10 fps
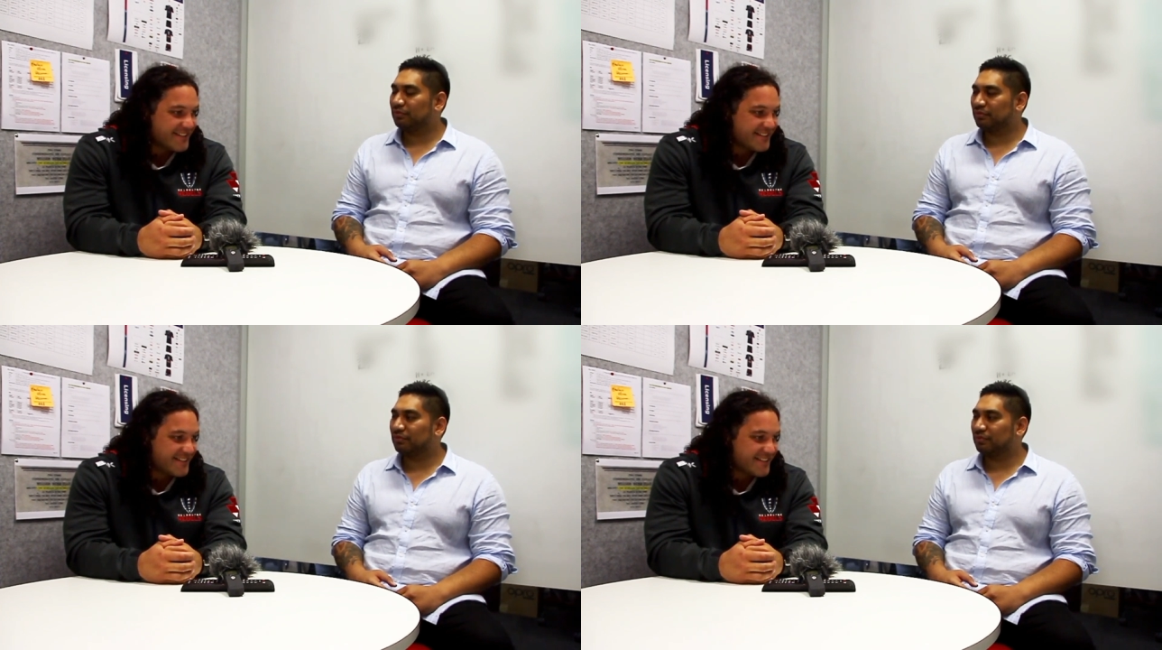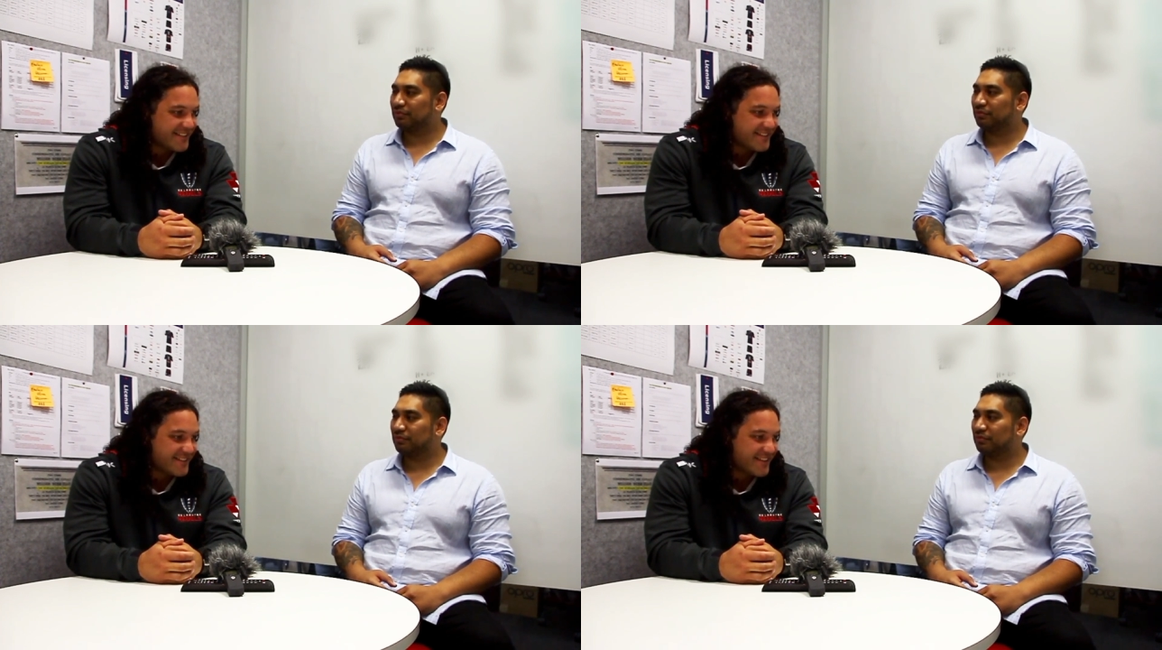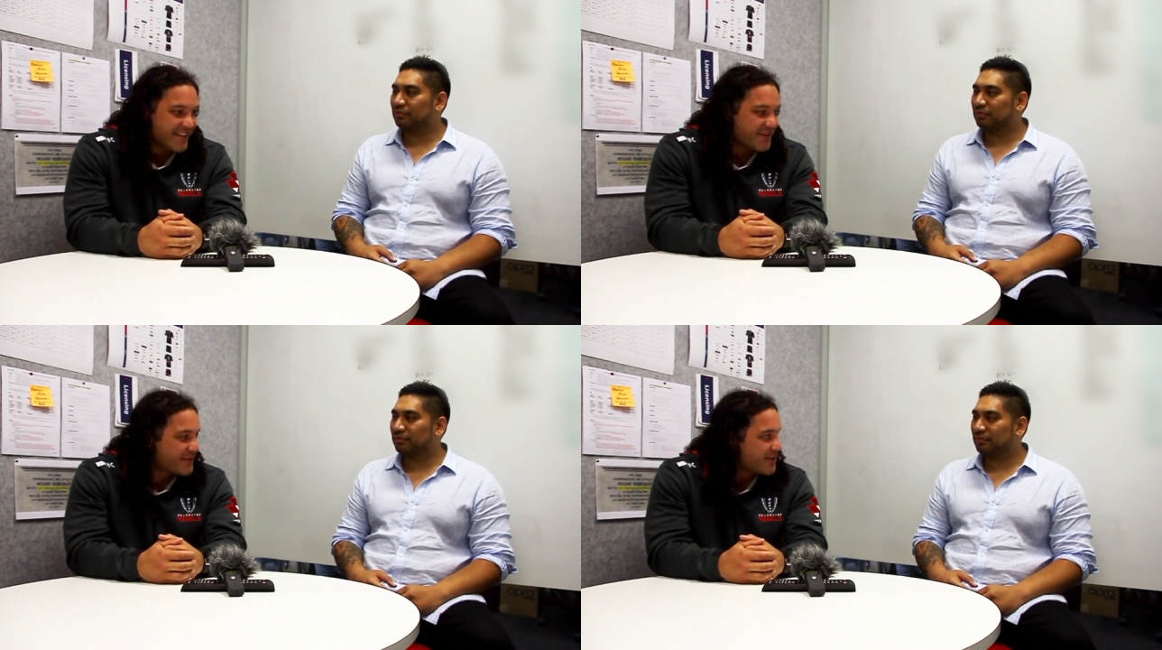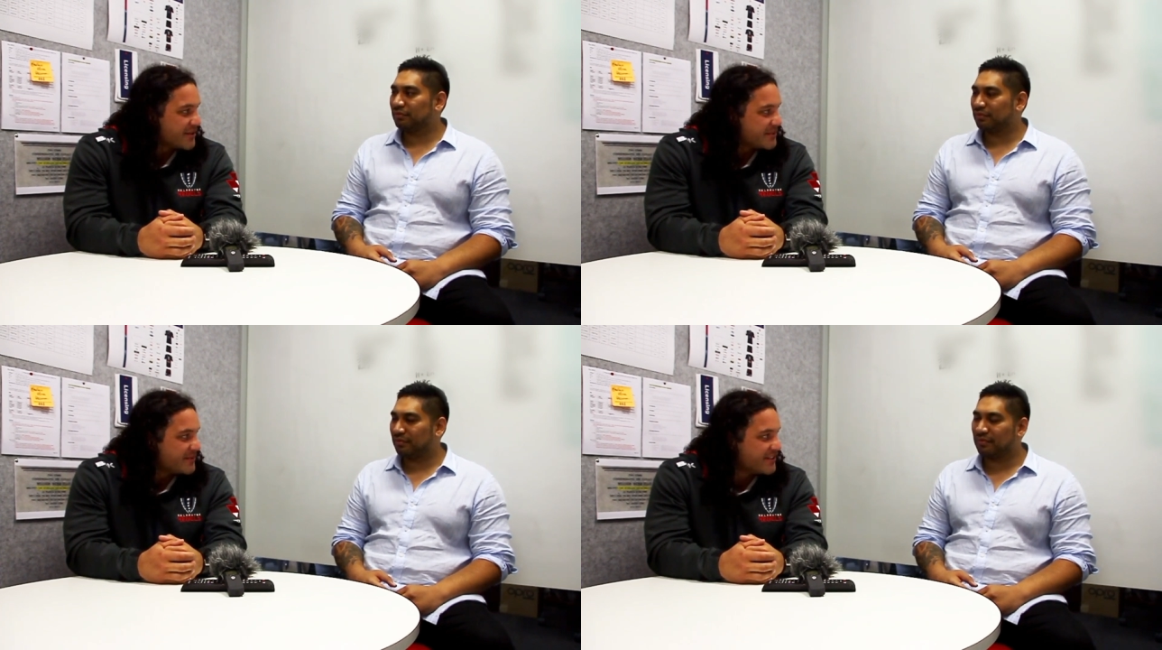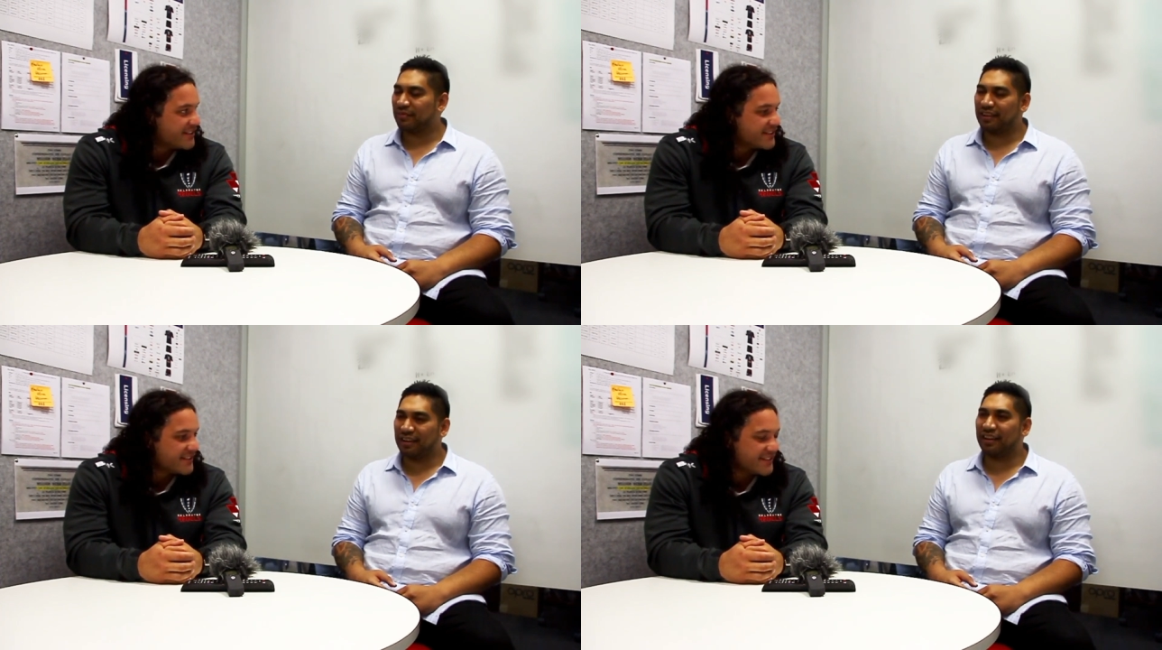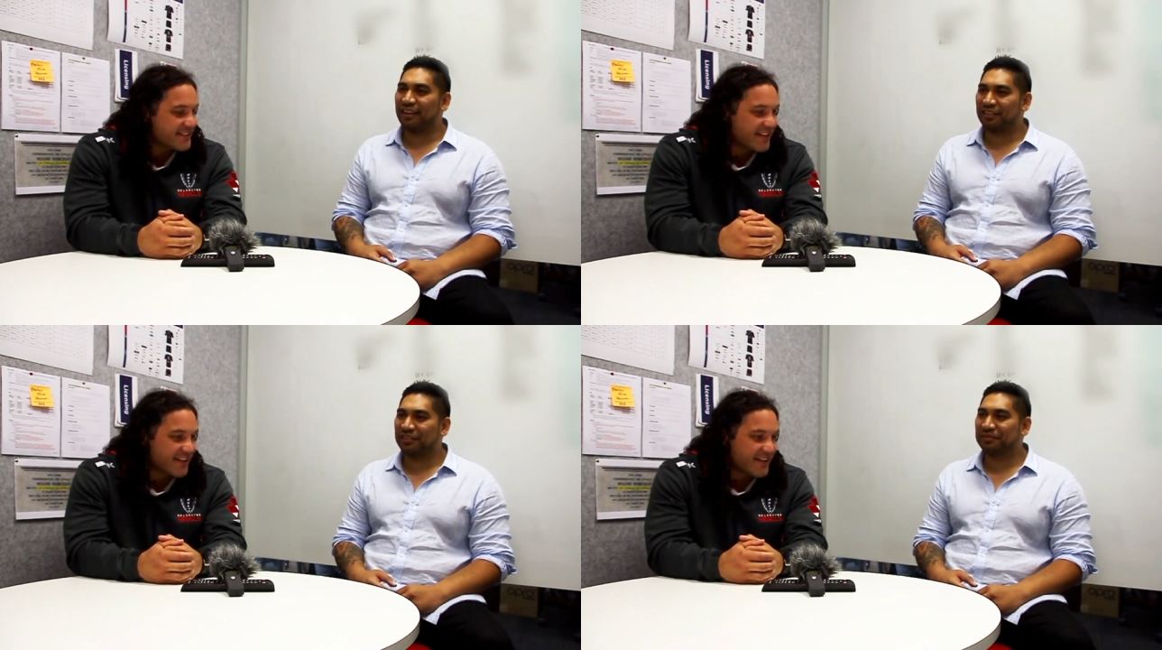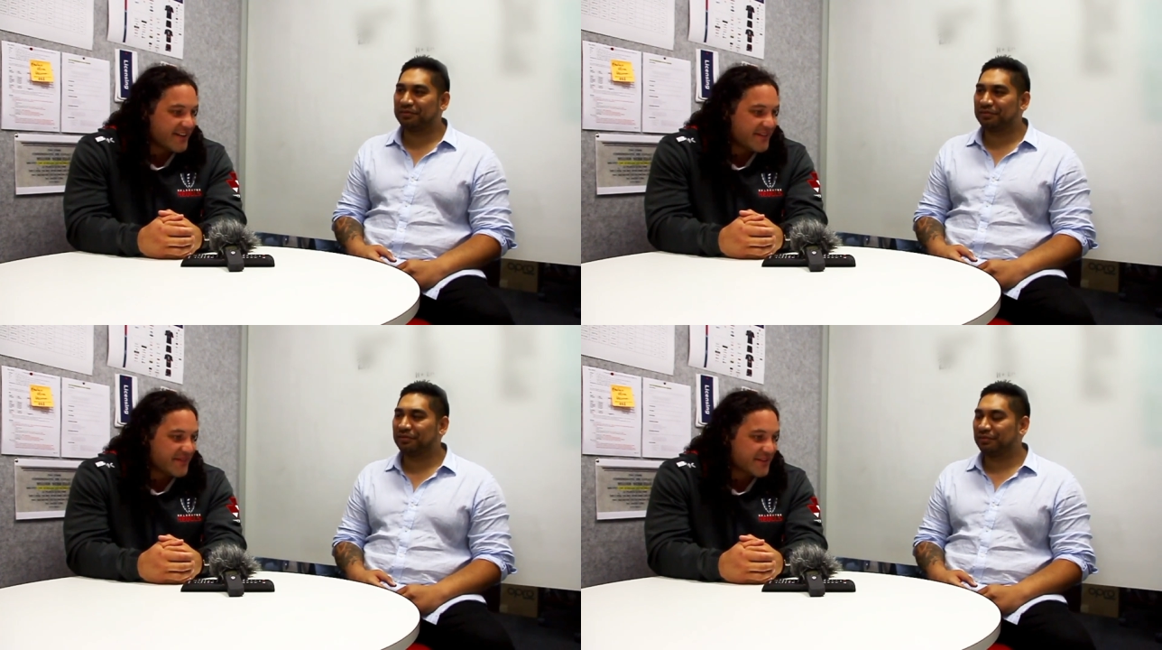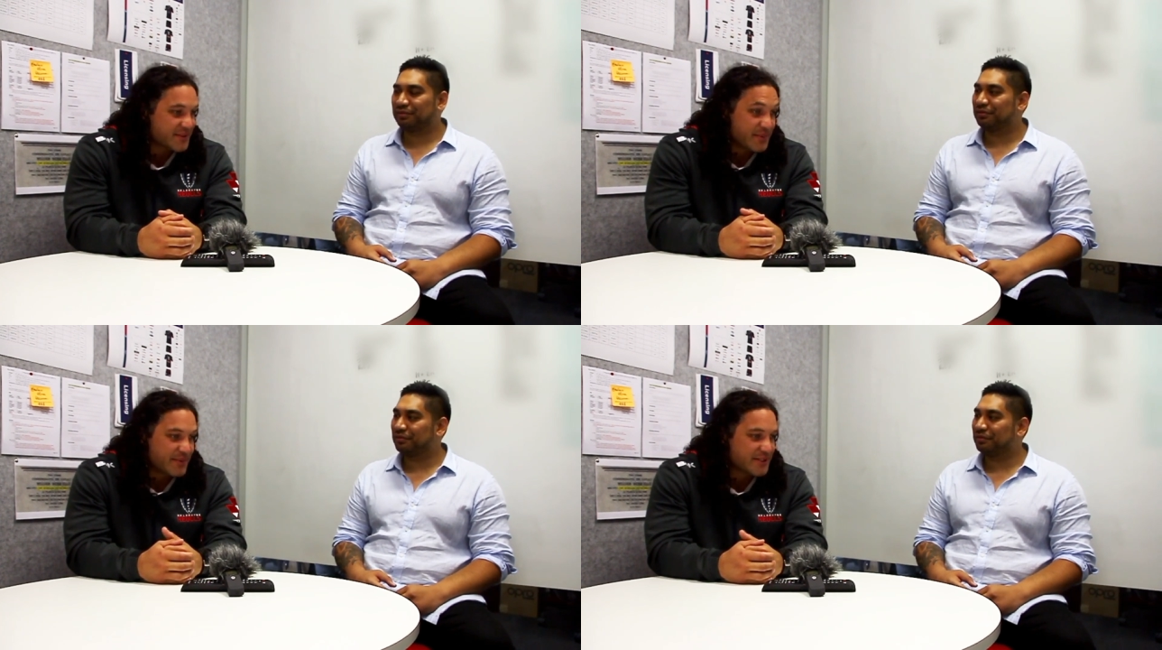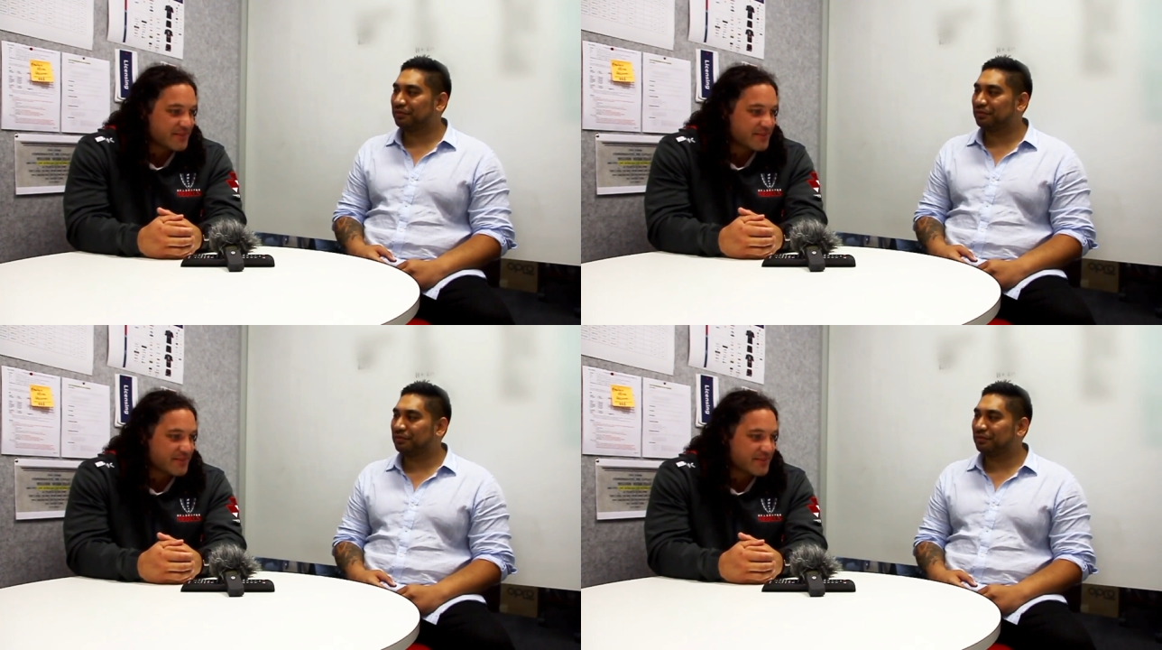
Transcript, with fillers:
Speaker 1: it's it's an unreal experience, and um, I still